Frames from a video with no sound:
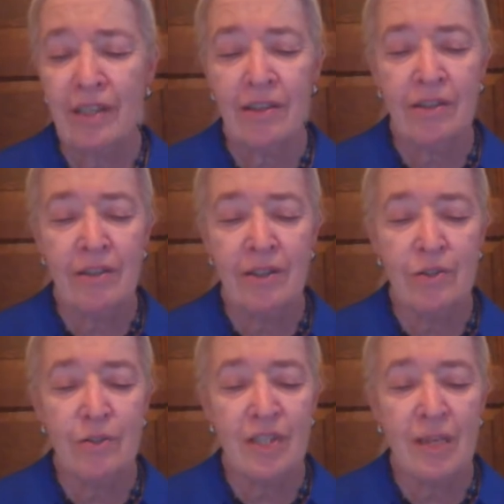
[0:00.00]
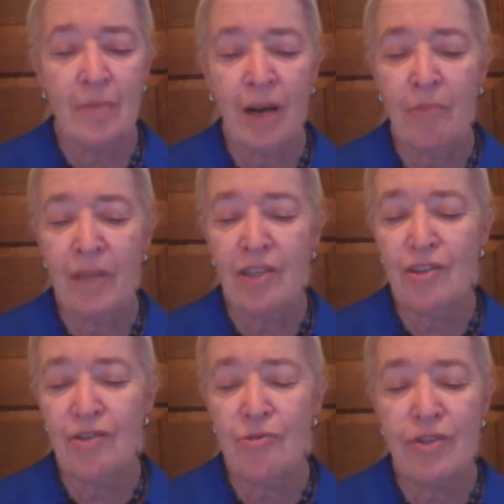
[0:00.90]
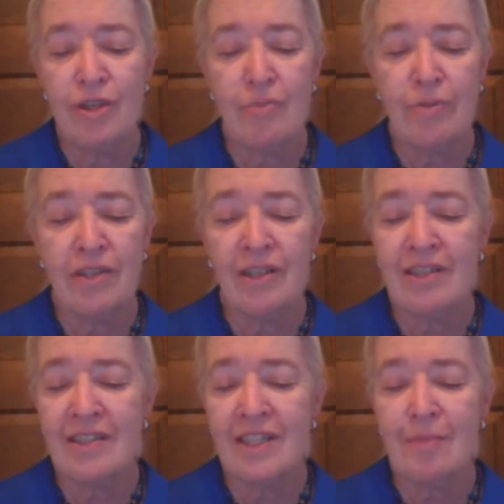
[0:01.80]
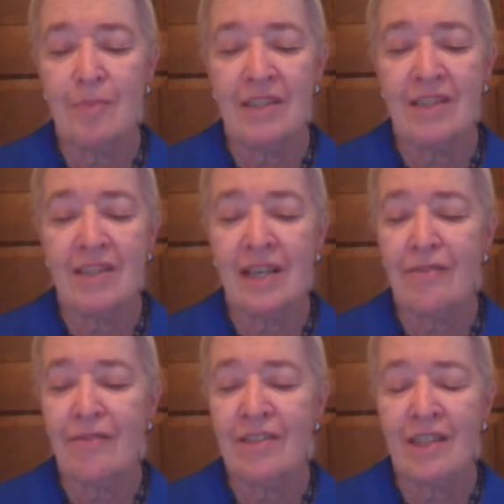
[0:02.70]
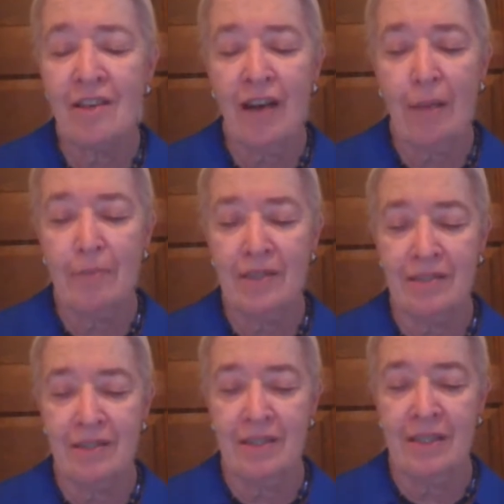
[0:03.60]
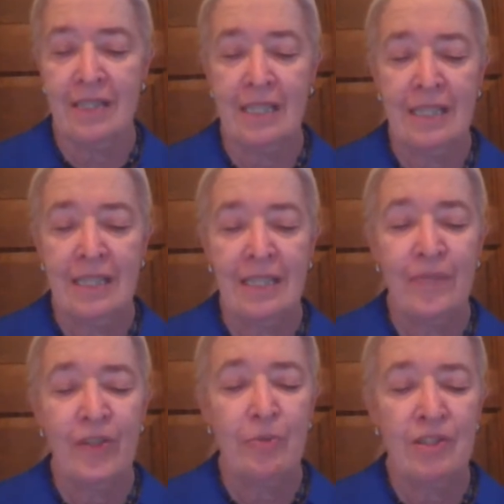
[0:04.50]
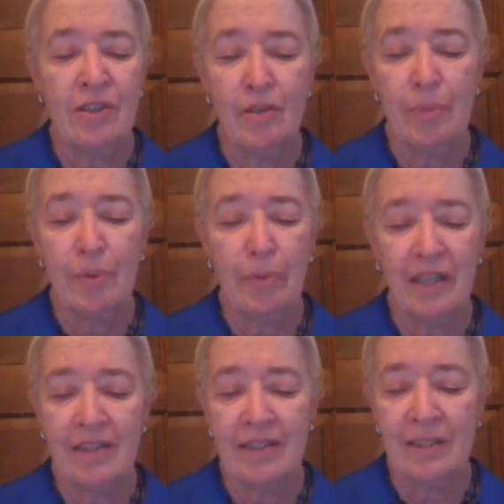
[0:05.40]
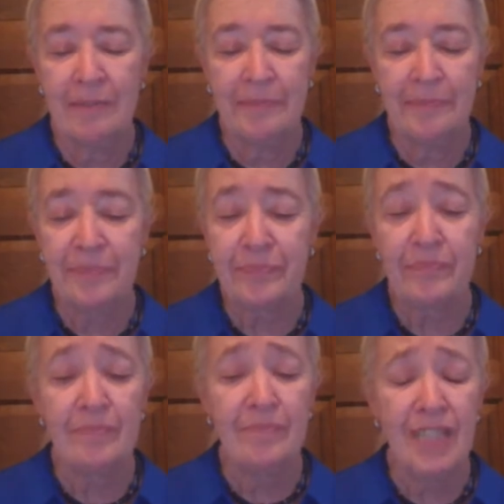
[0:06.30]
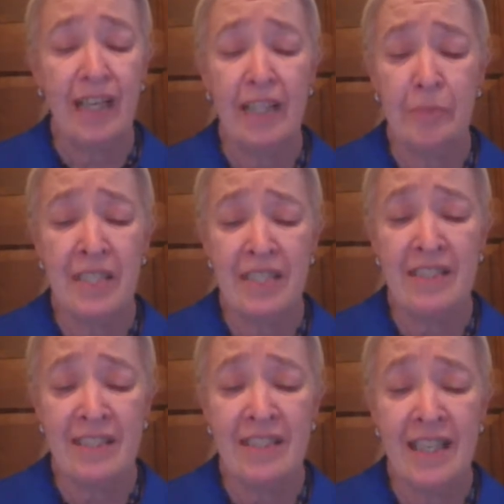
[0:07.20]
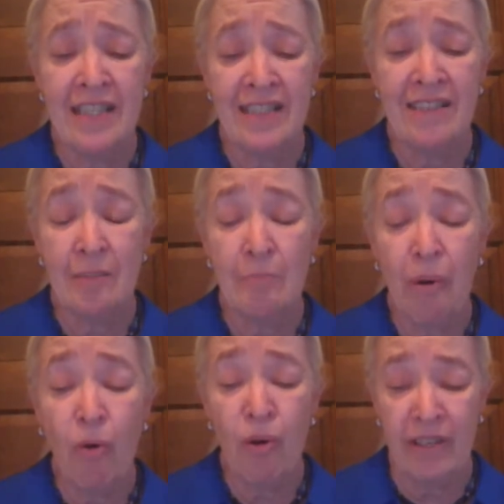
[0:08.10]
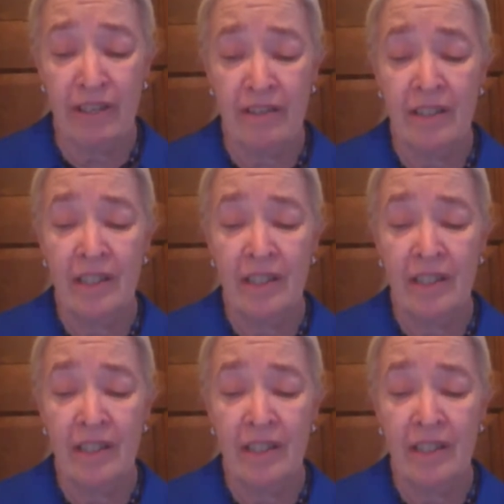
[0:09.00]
girl who somehow made youth and prettiness seem as safe as their absence. It was all perplexing. And to Mrs. Slade, a little boring.